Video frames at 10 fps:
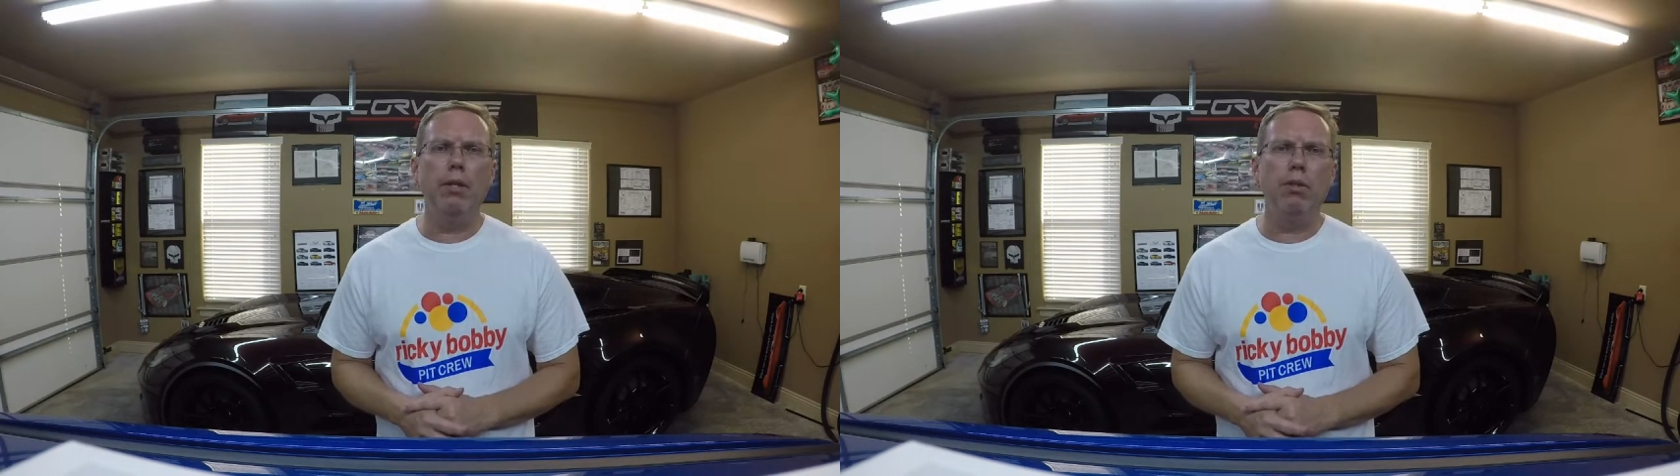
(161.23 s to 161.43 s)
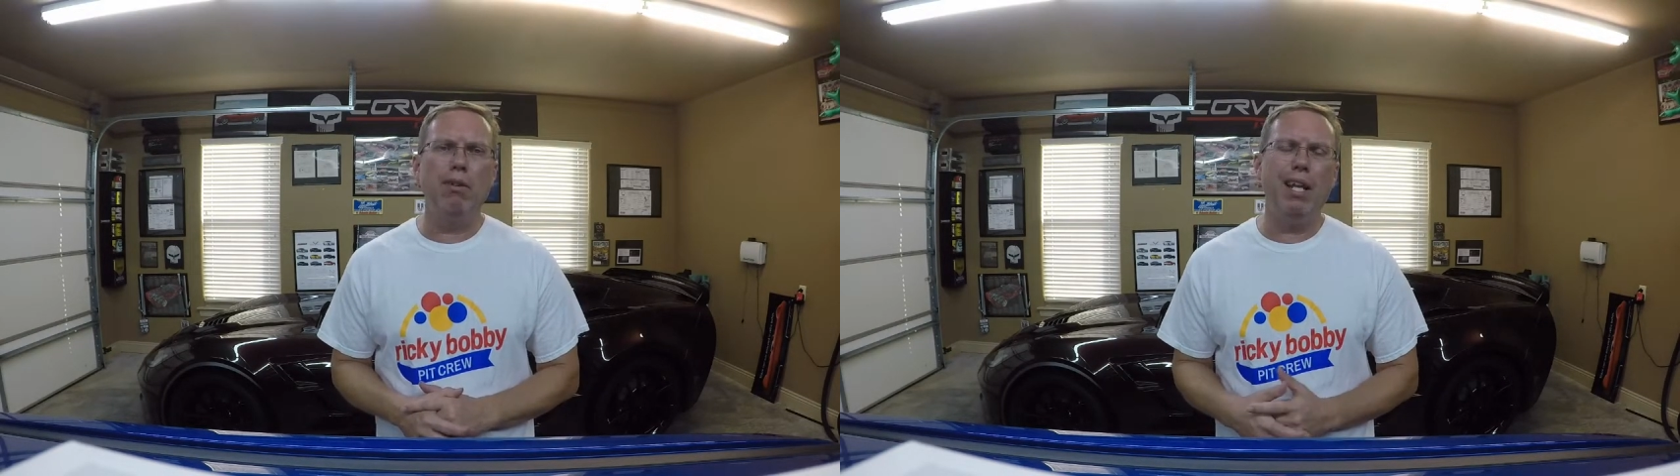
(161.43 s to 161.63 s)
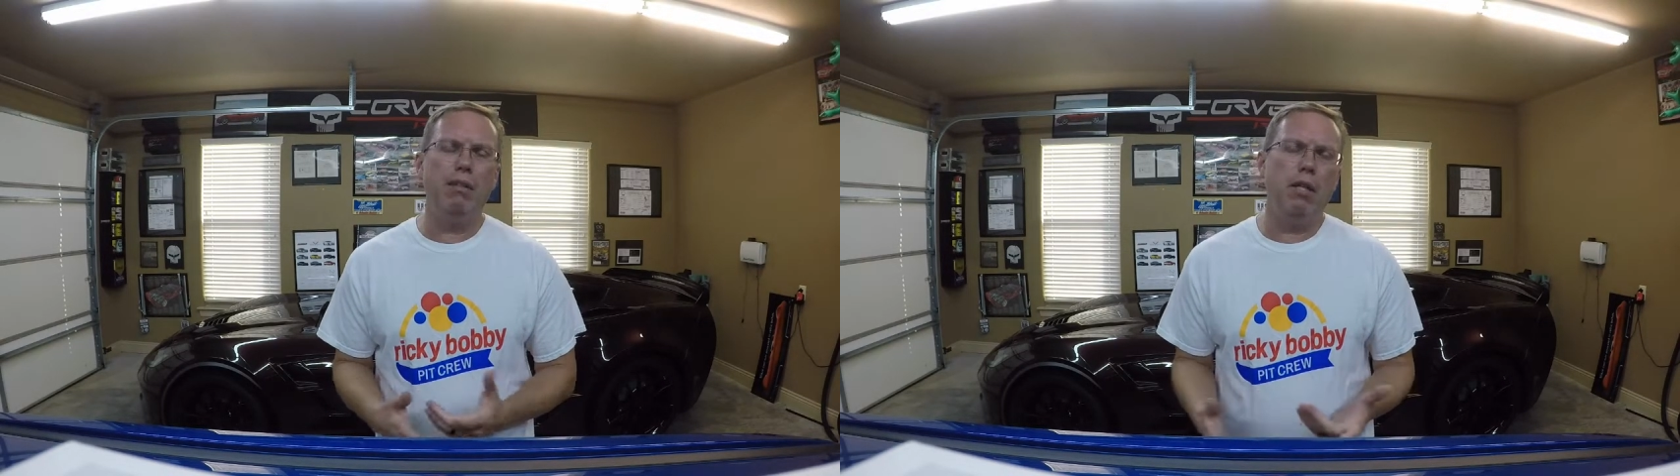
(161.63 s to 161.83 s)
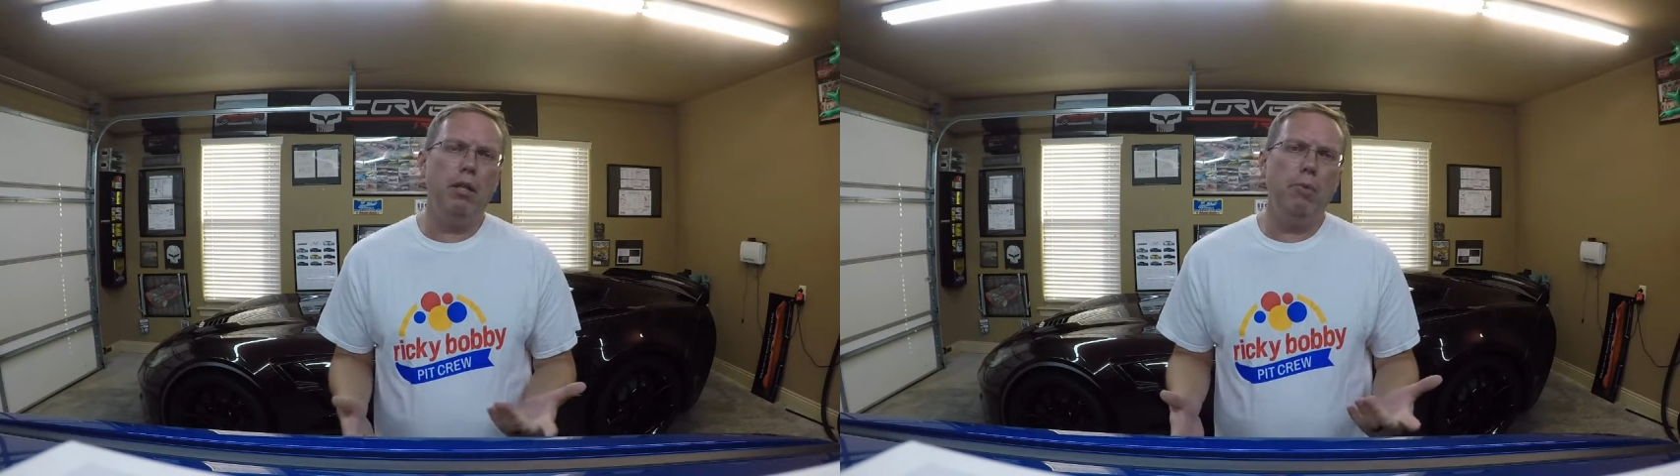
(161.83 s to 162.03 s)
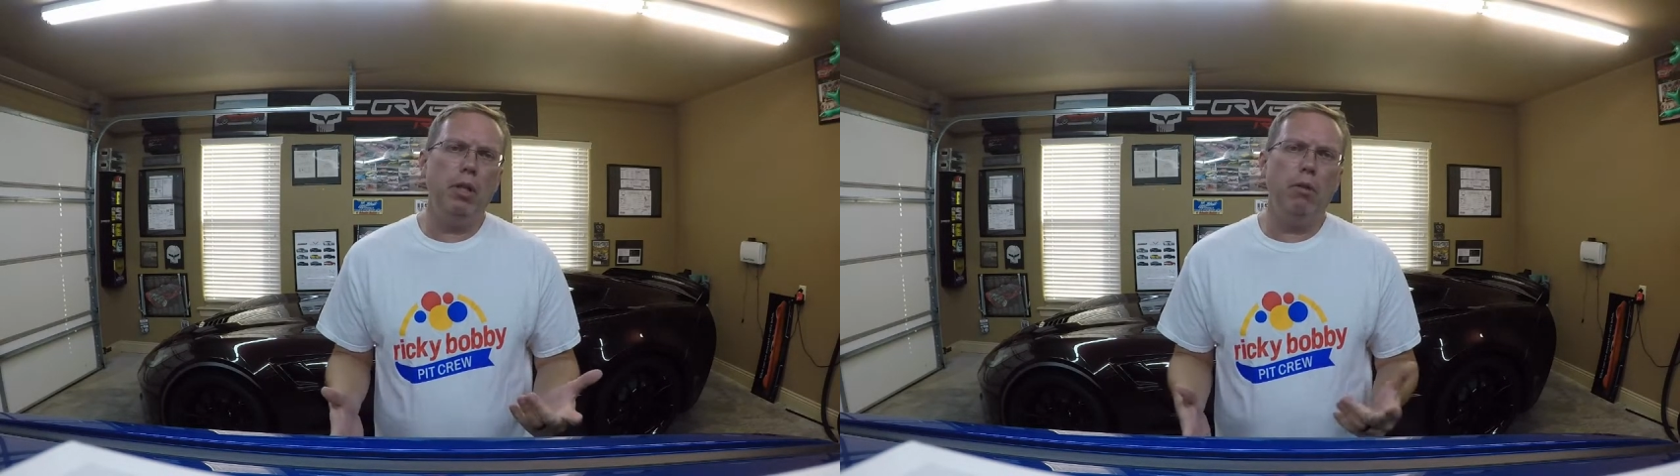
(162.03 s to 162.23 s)
So not a
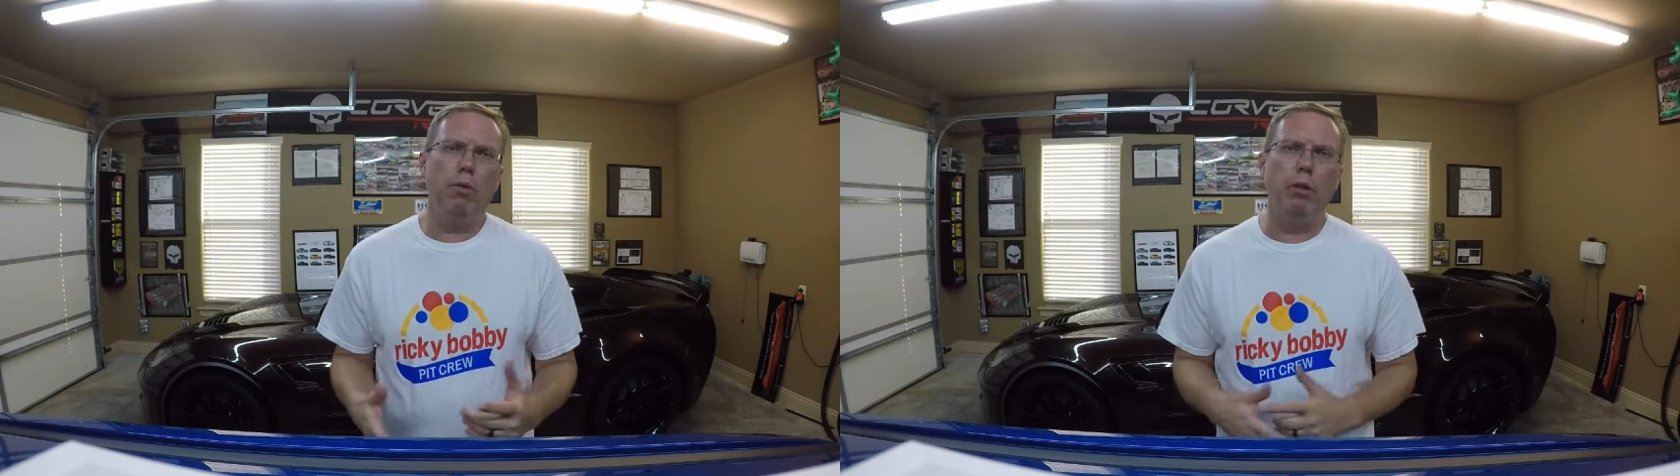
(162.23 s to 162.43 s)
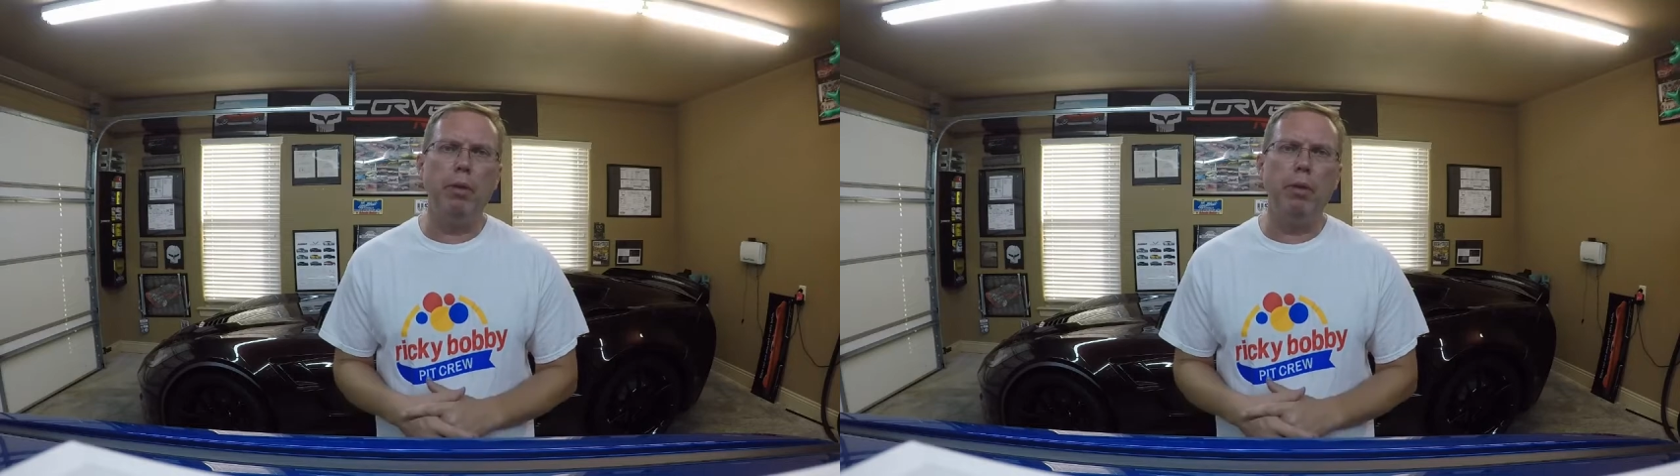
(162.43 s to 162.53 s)
ton, but a little